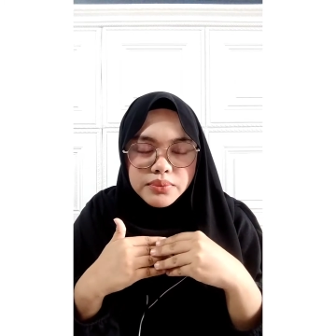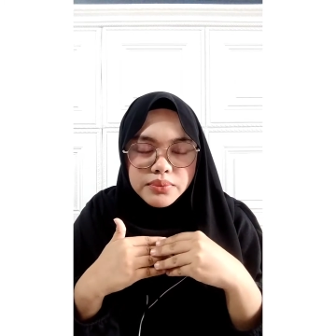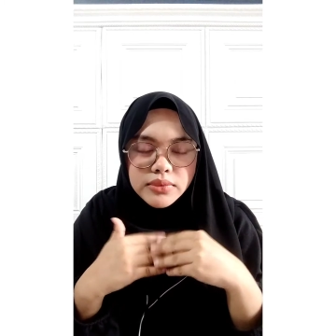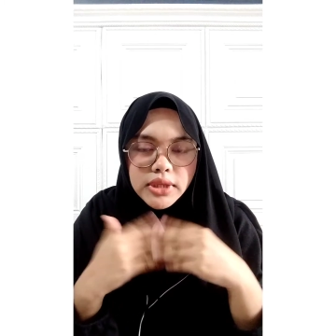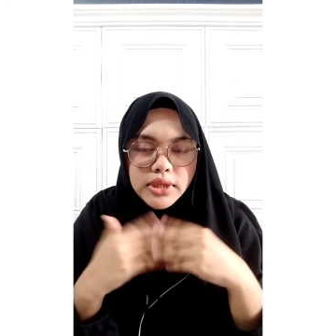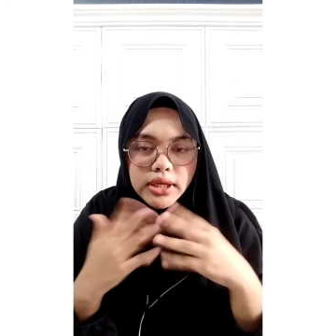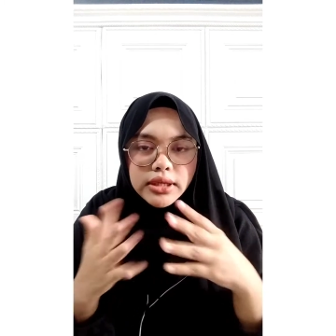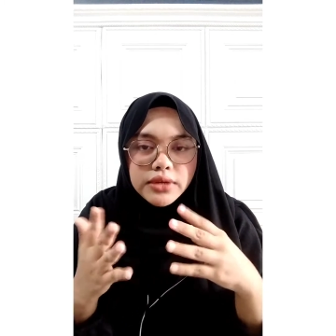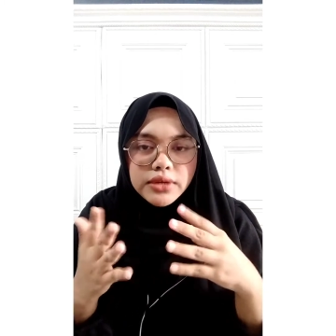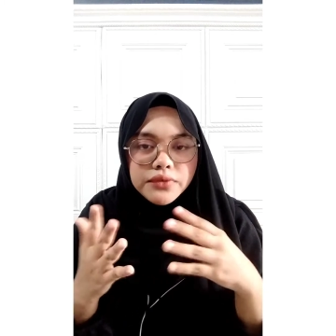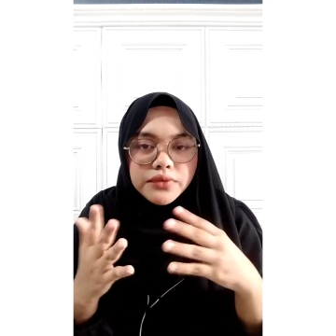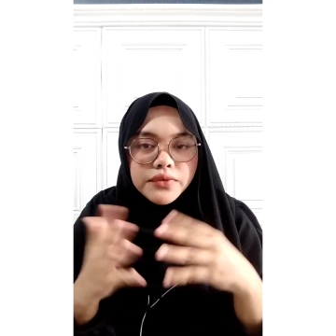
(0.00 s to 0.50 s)

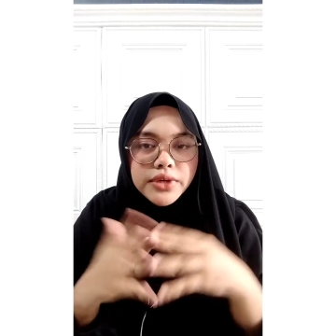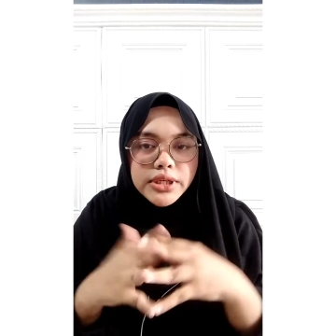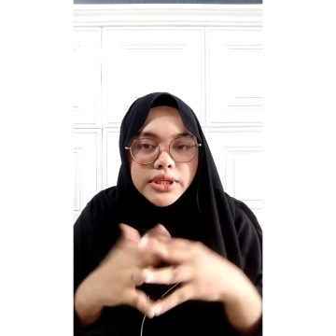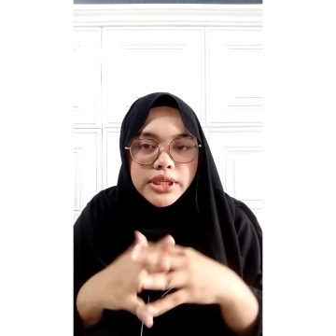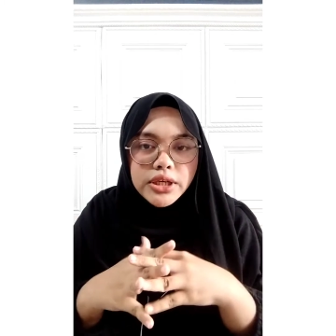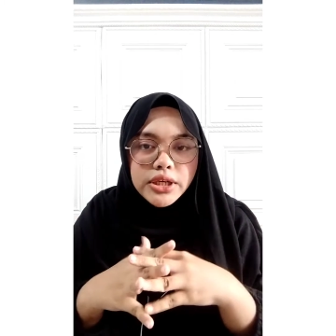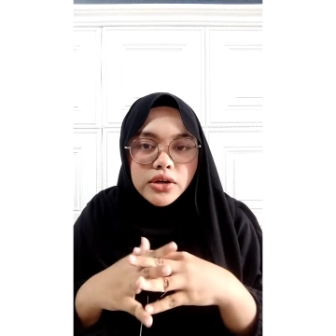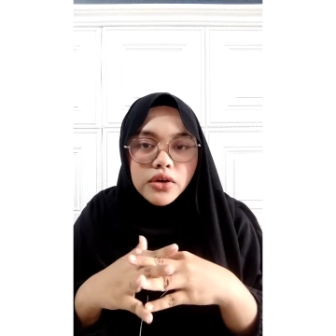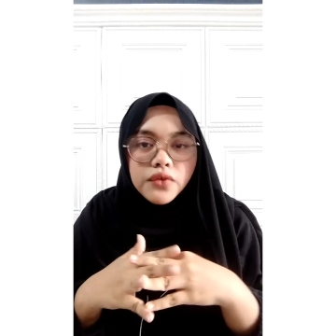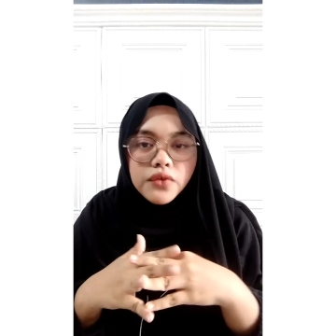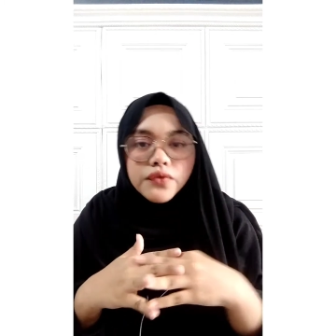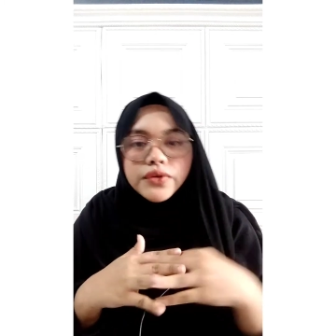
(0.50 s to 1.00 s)
take the
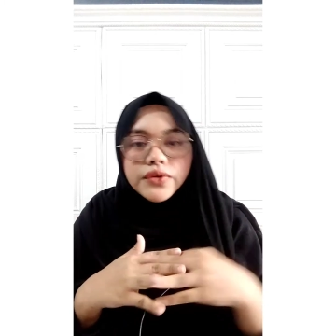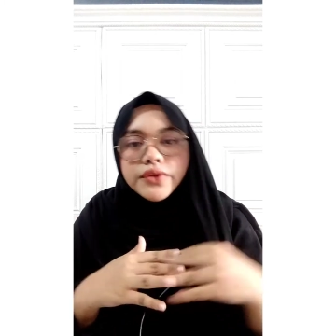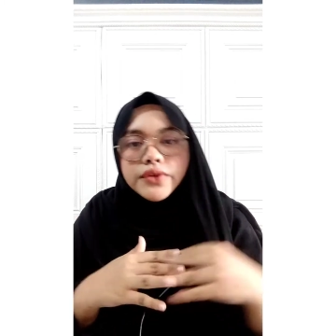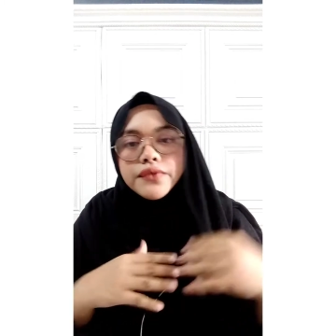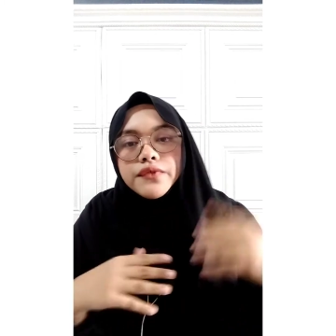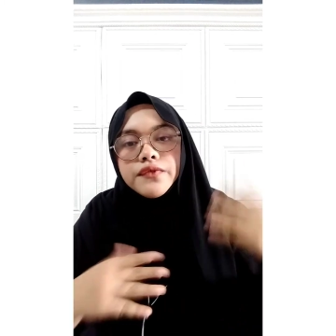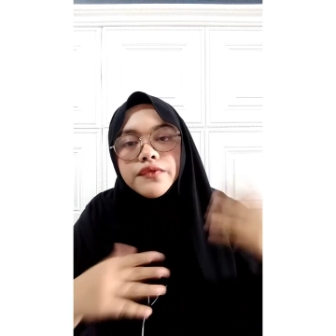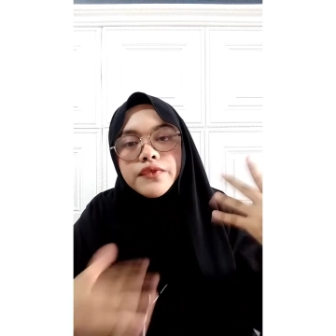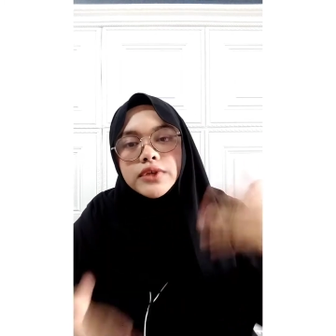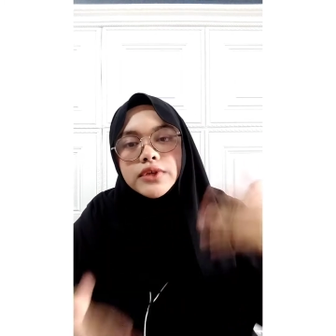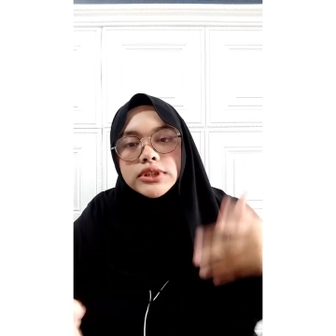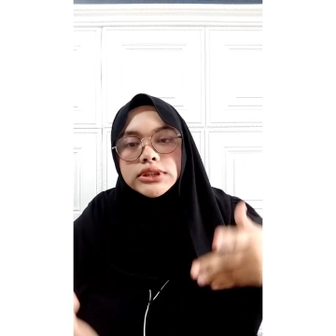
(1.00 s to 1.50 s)
reading of the
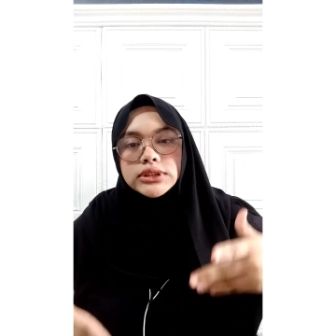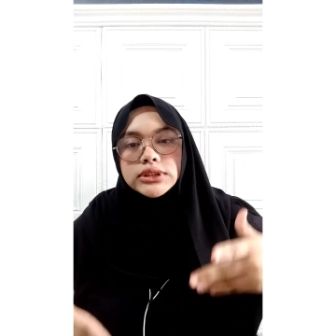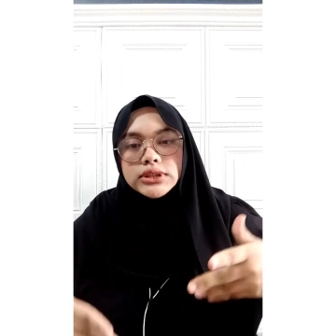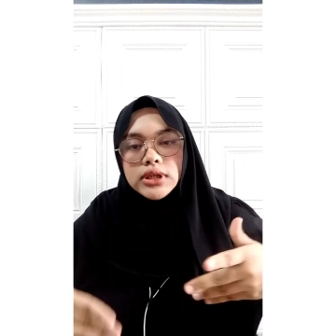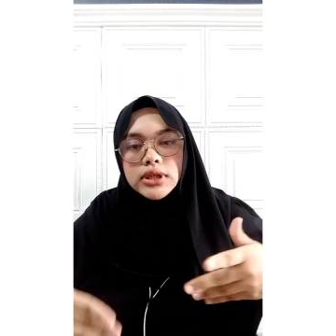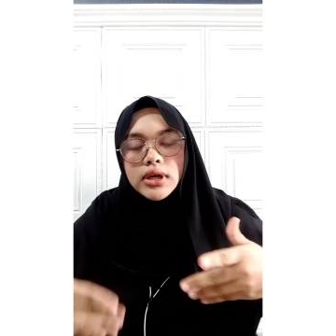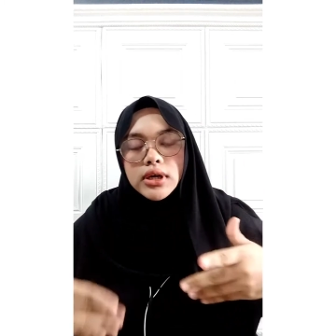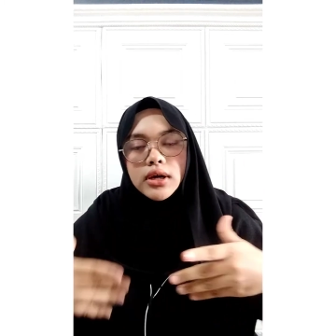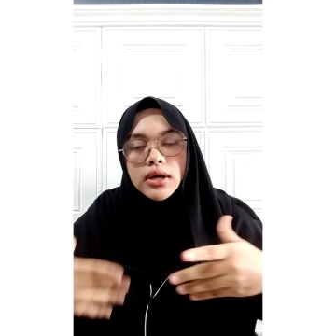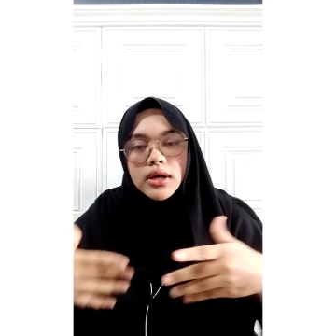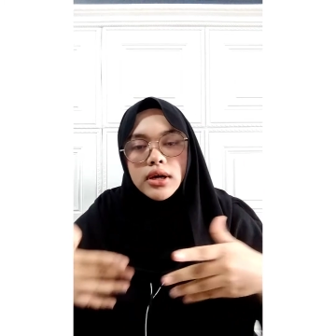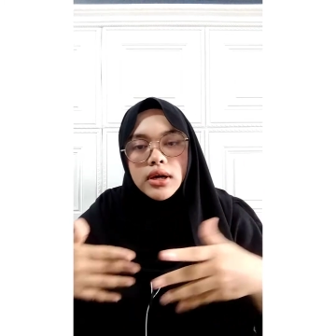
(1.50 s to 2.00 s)
first
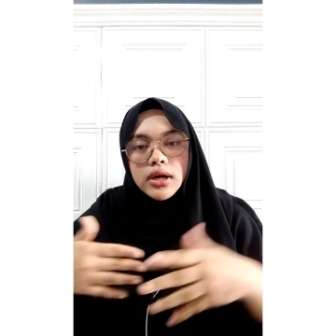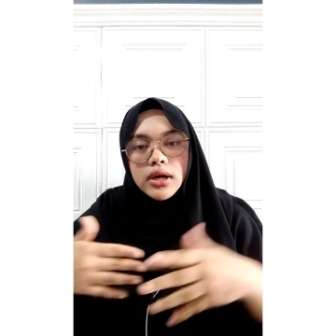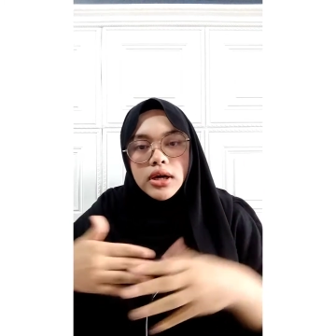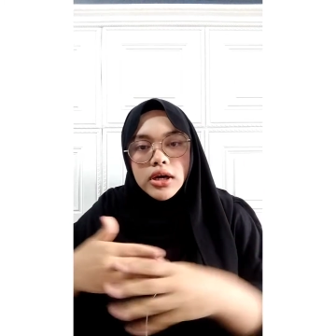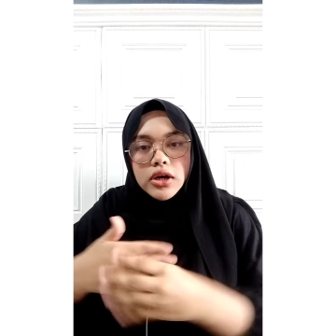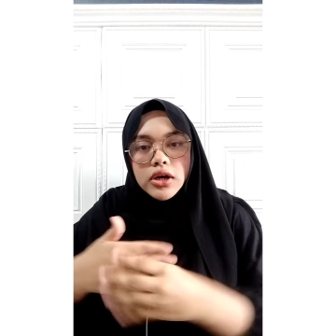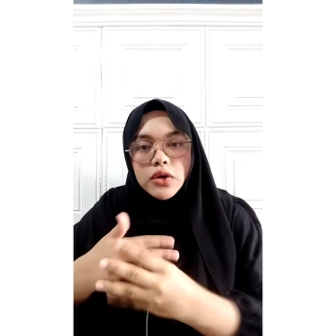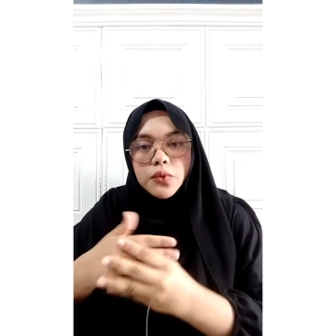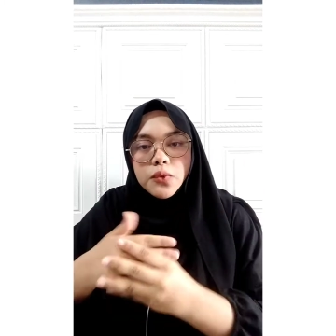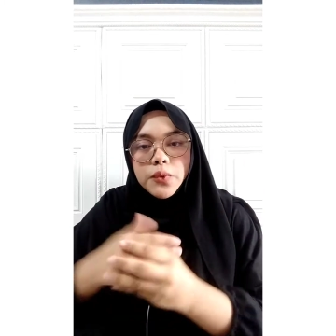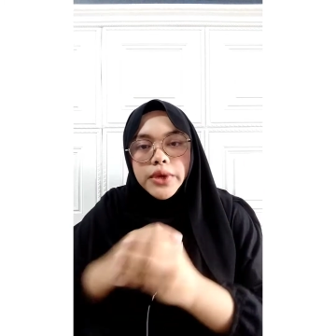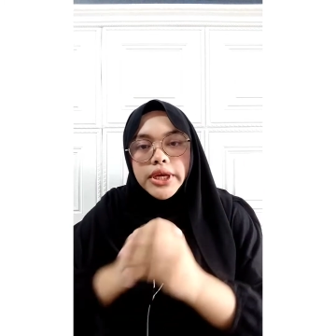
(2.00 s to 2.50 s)

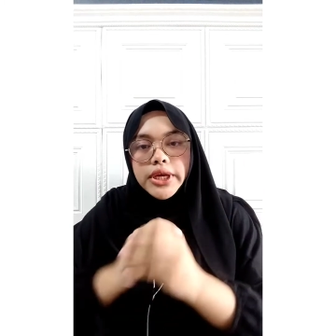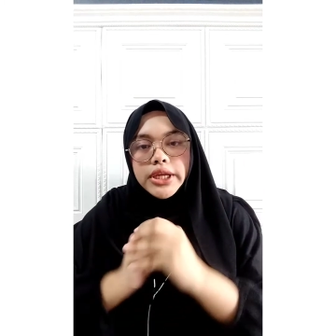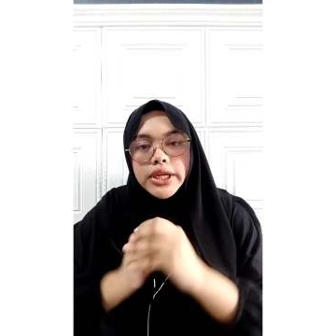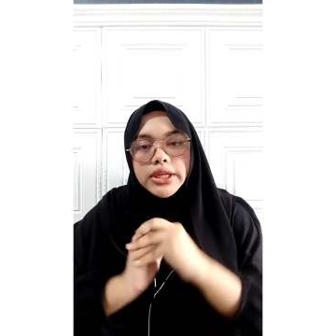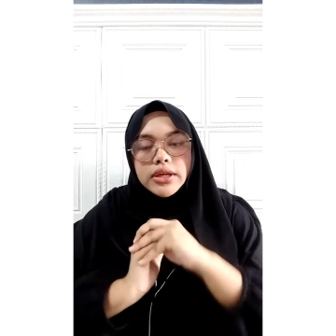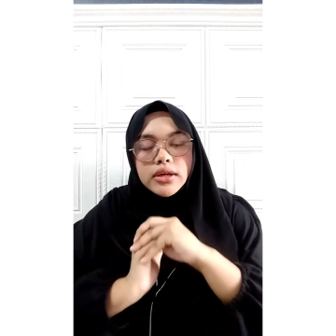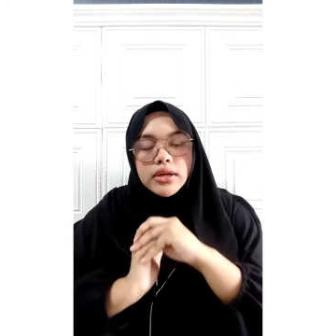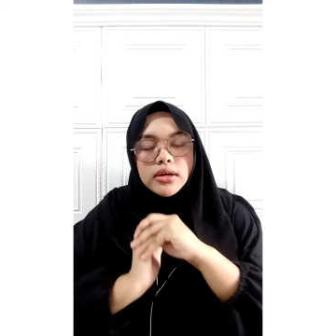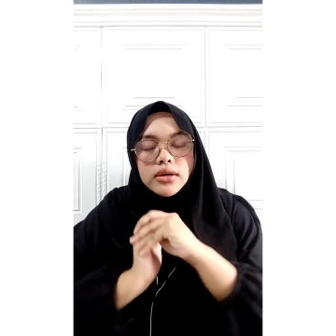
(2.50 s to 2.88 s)
weight,